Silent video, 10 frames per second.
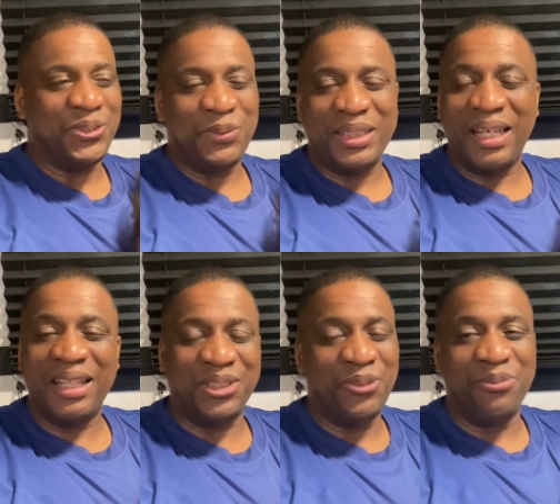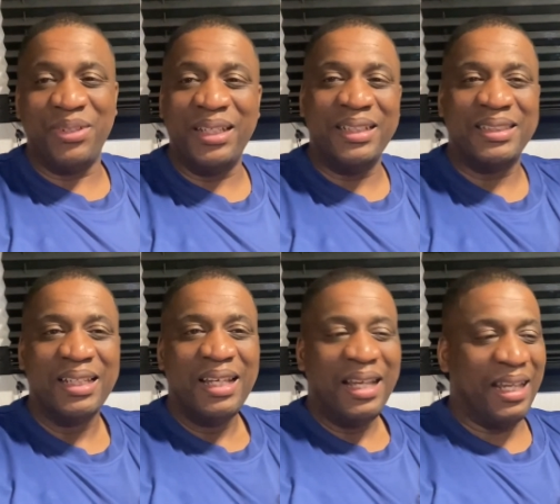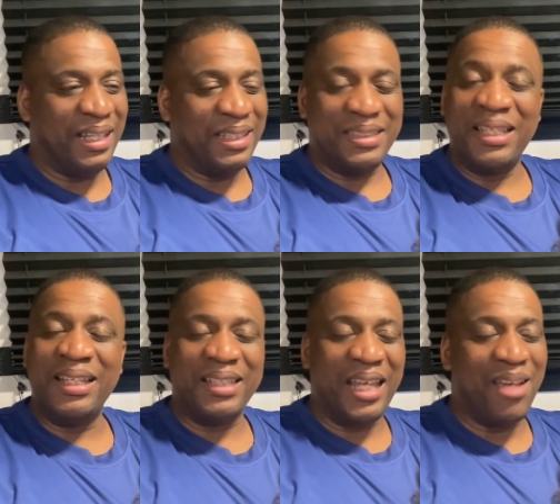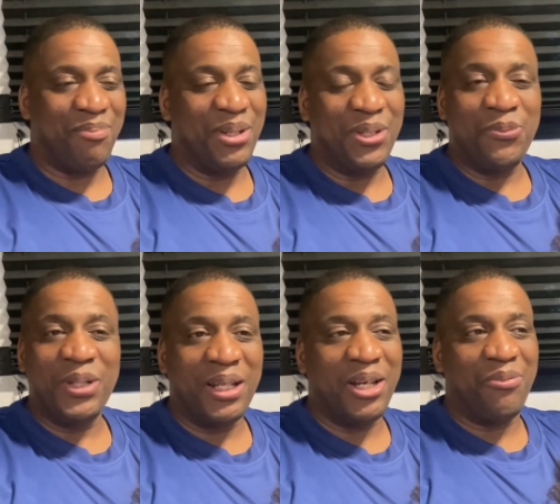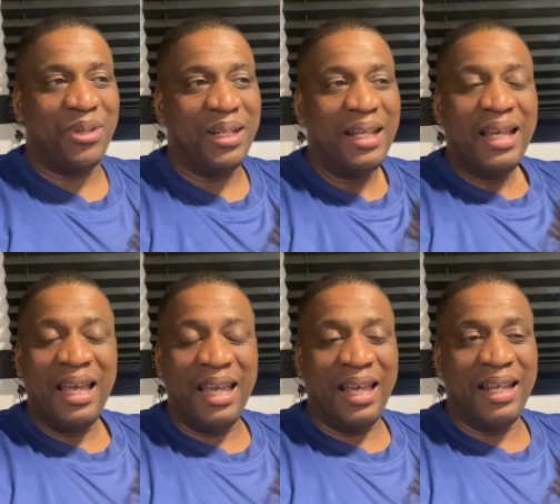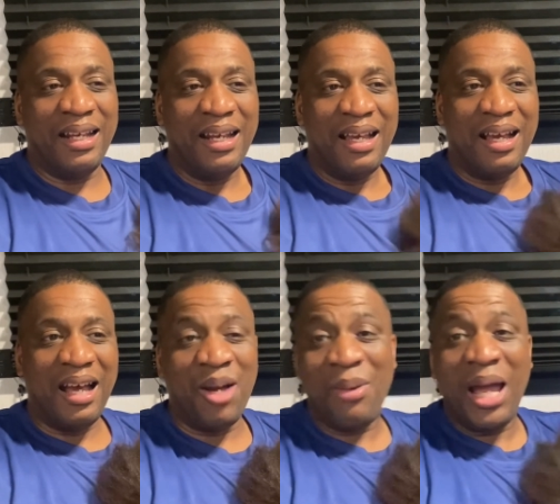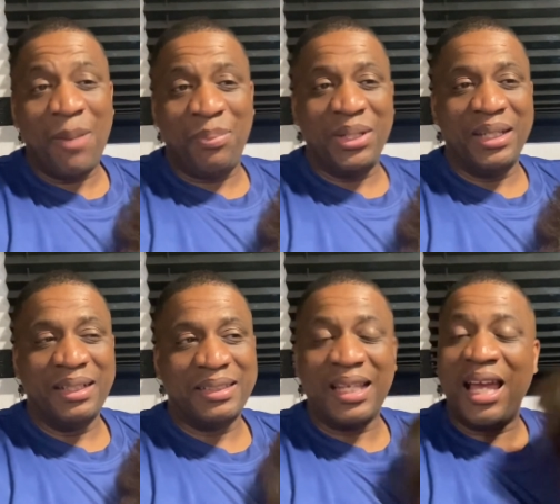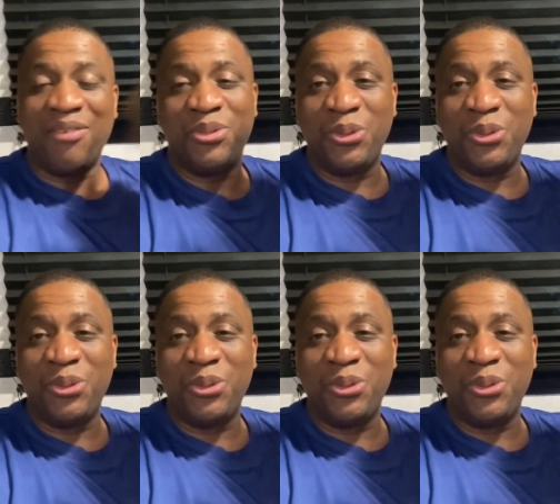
with the SUVs and attend camping. We love it. And I'm happy to have you